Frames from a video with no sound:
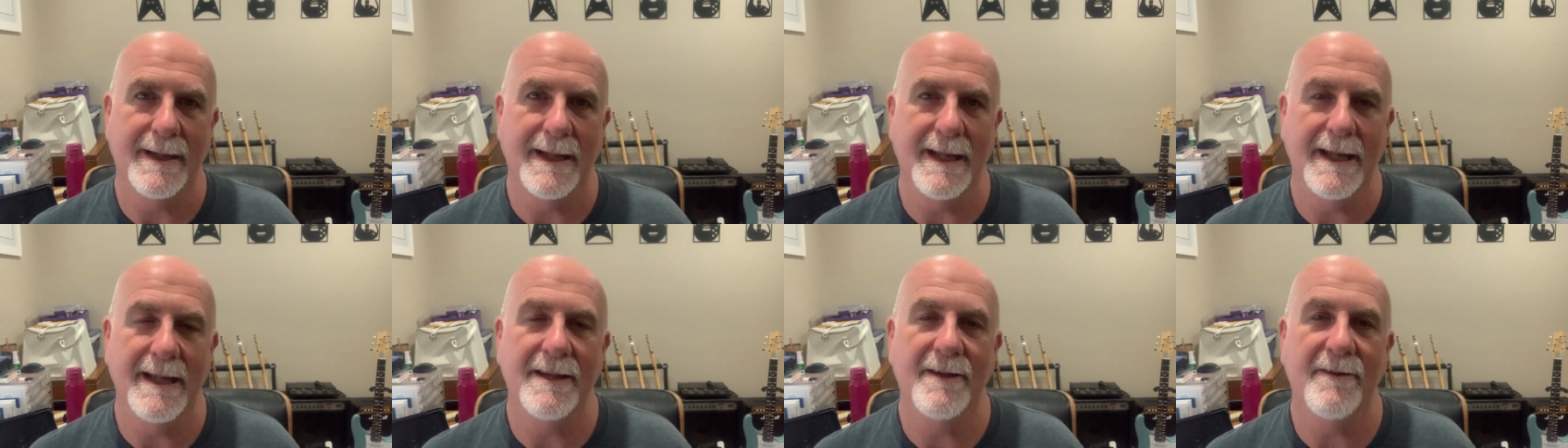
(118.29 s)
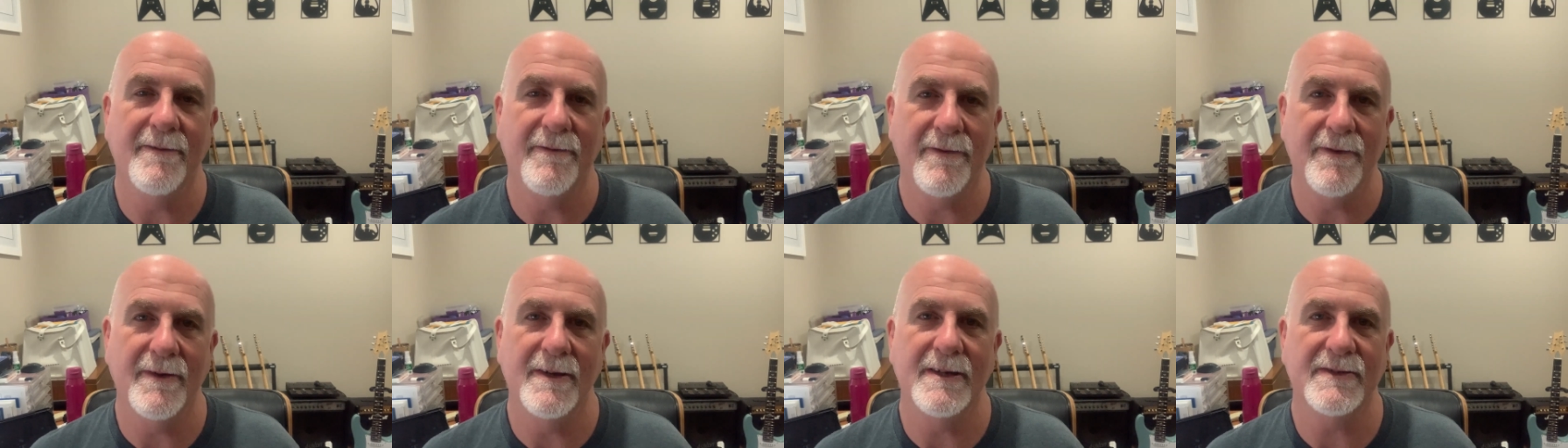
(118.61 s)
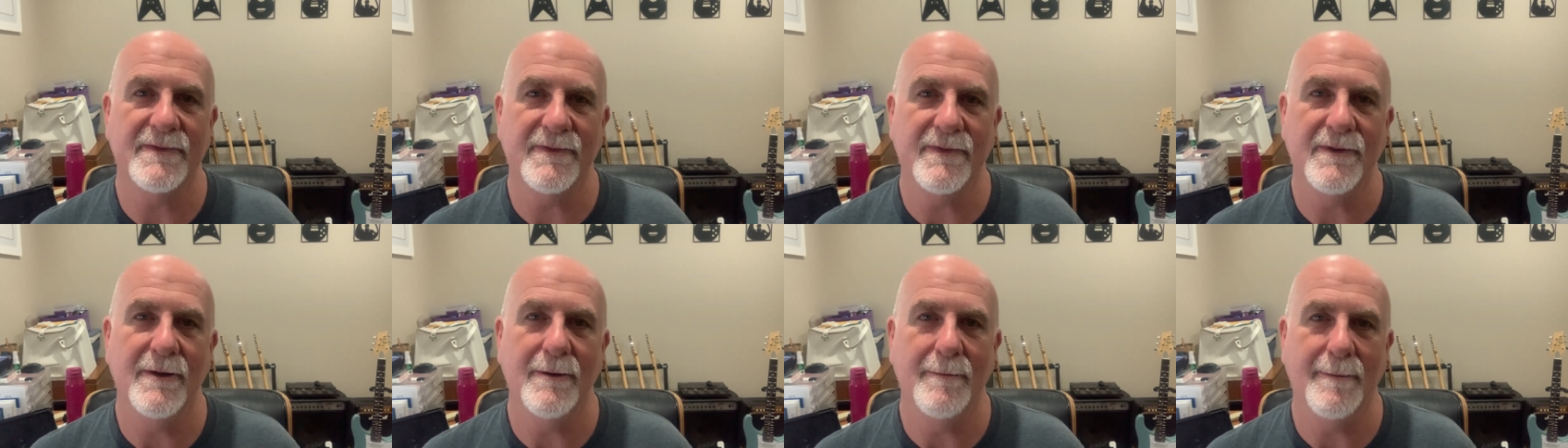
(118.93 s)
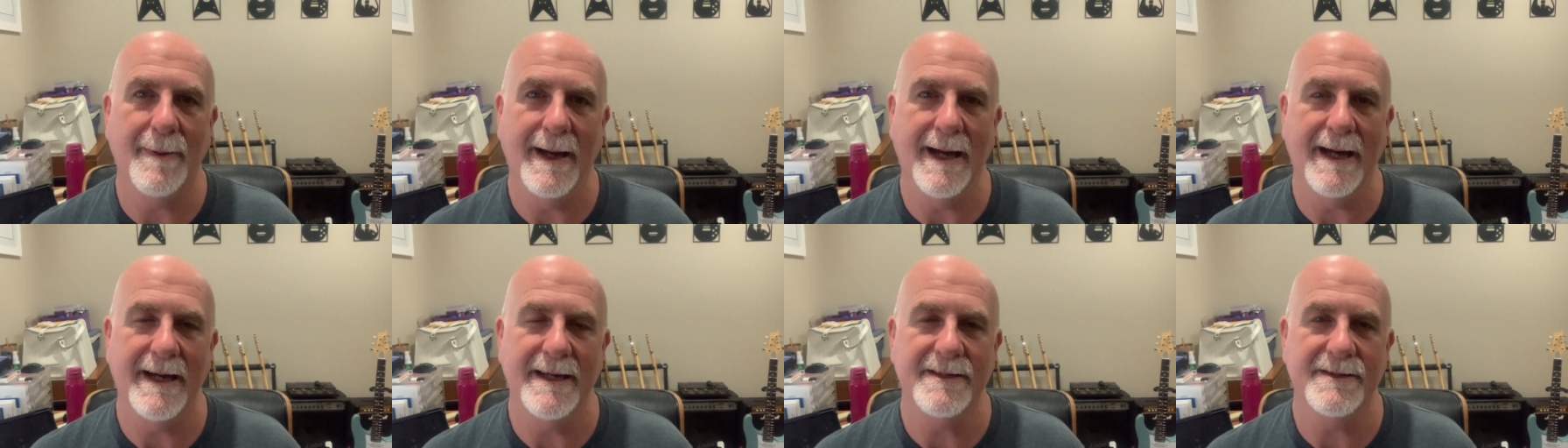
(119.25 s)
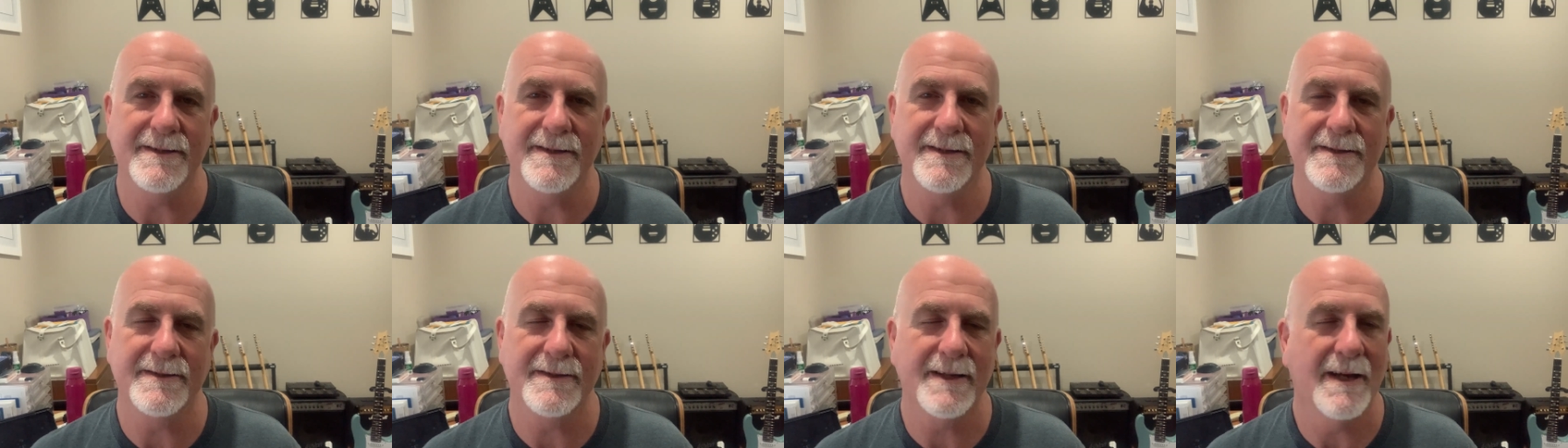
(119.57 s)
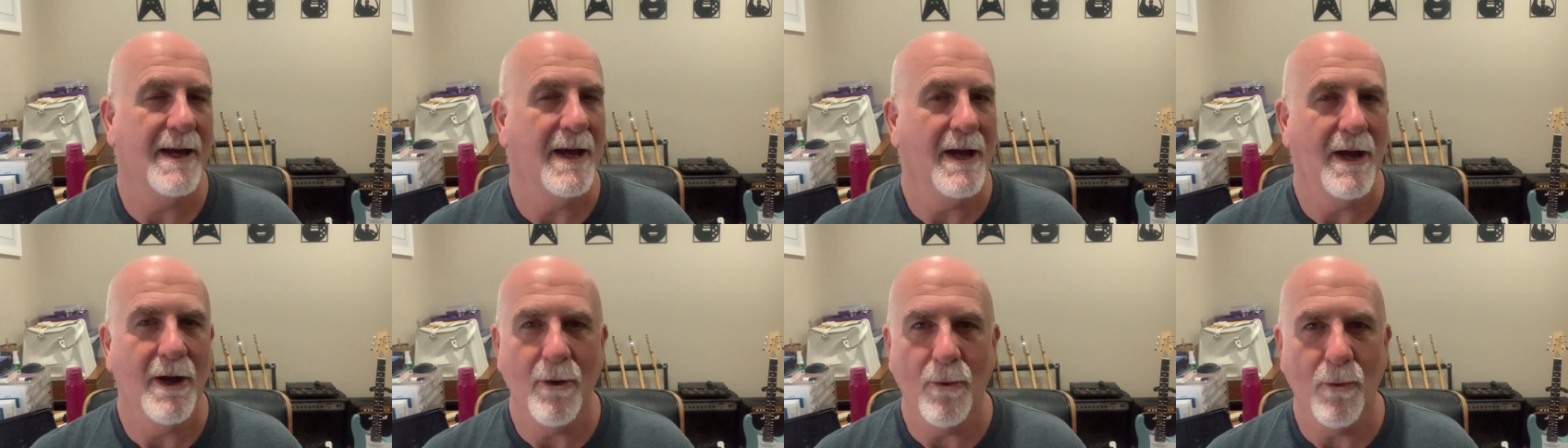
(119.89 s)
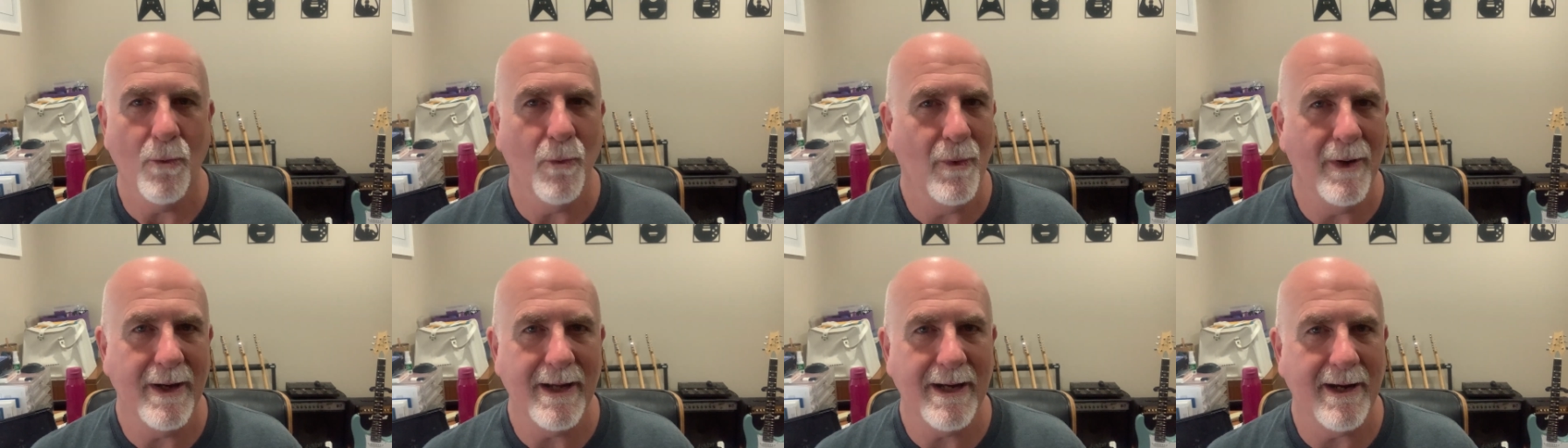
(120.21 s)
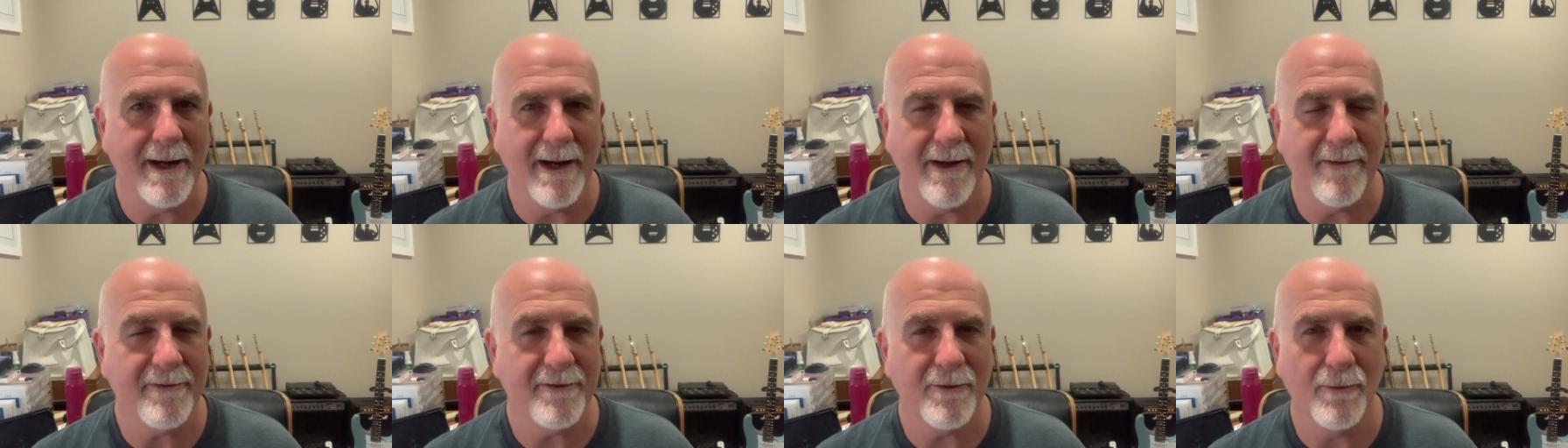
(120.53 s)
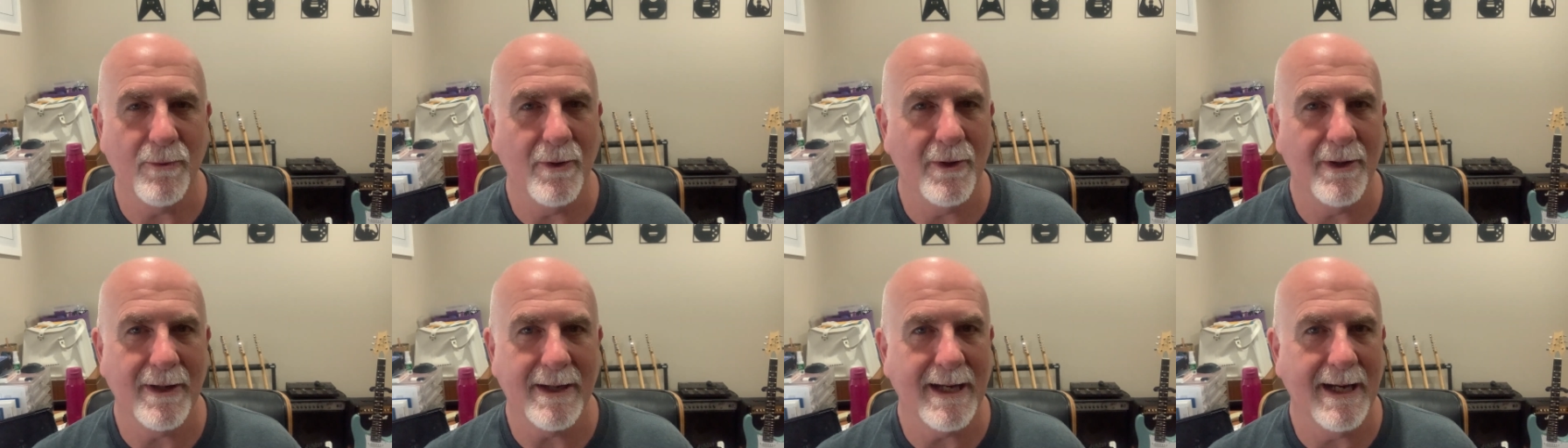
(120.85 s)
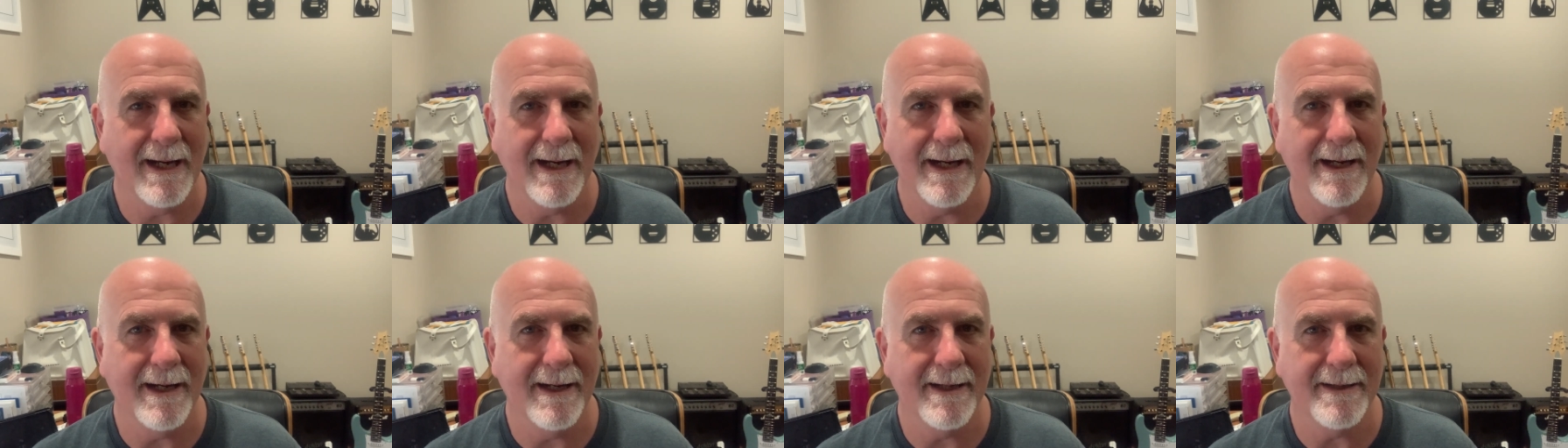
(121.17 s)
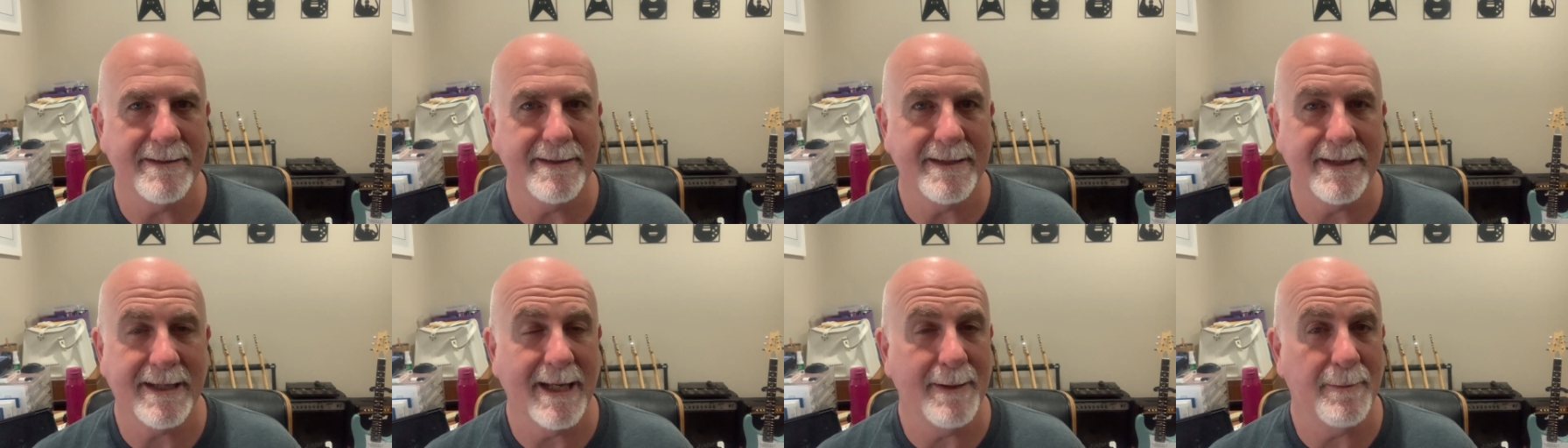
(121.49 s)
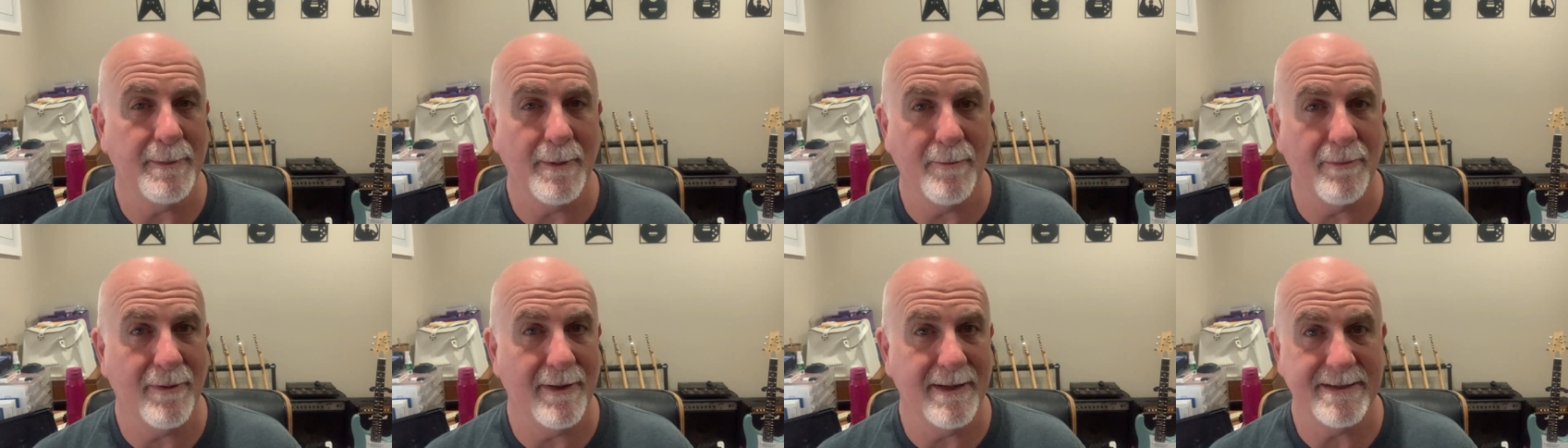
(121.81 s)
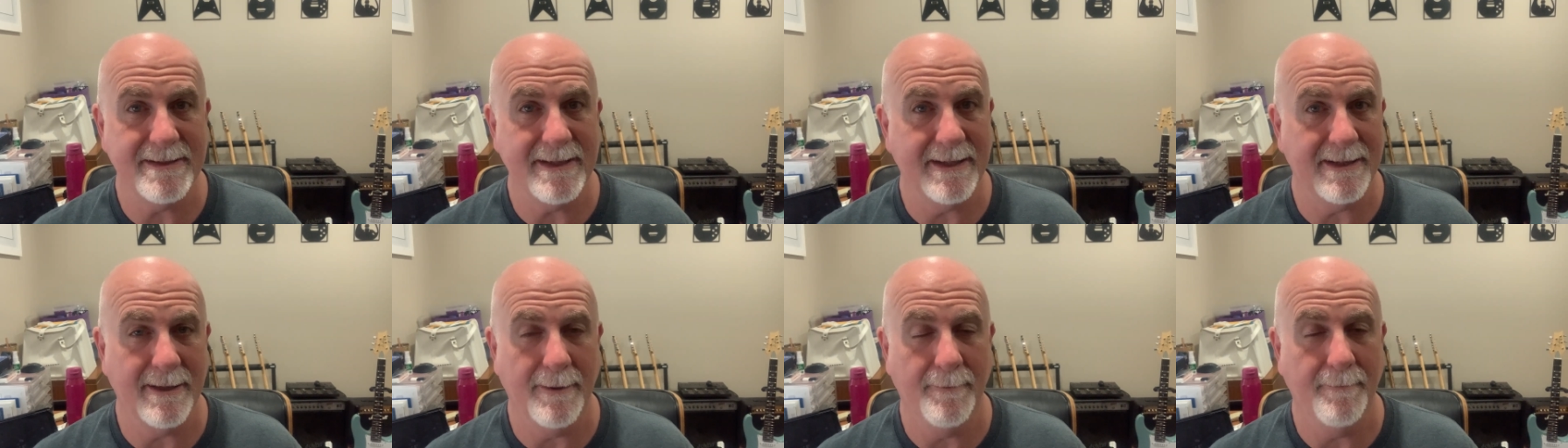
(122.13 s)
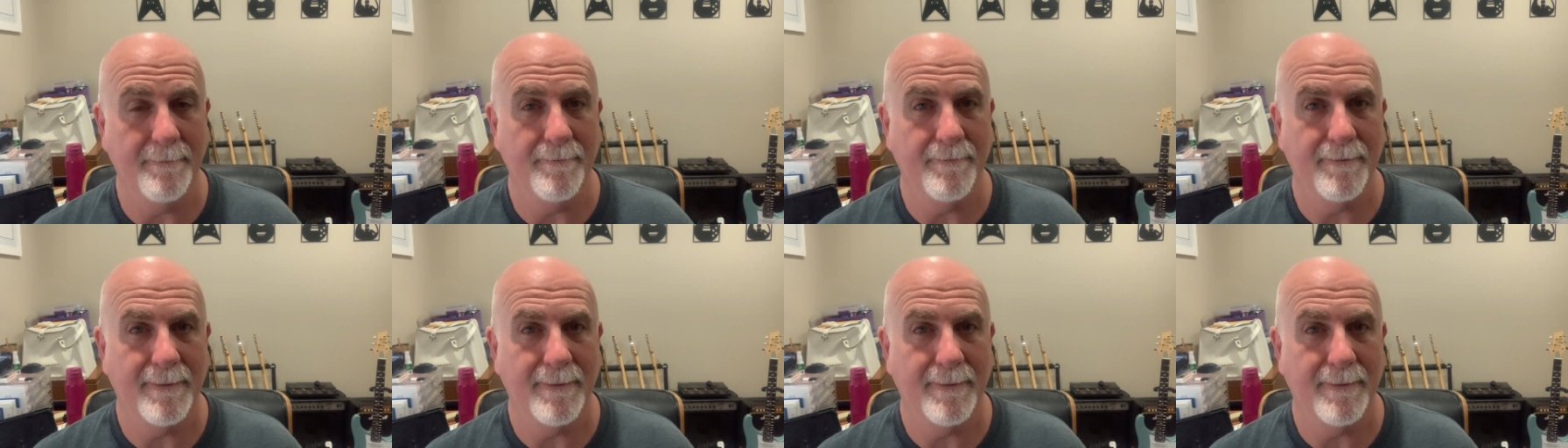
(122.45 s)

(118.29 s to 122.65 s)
in the first few pages, we don't have to work hard to keep impressing them.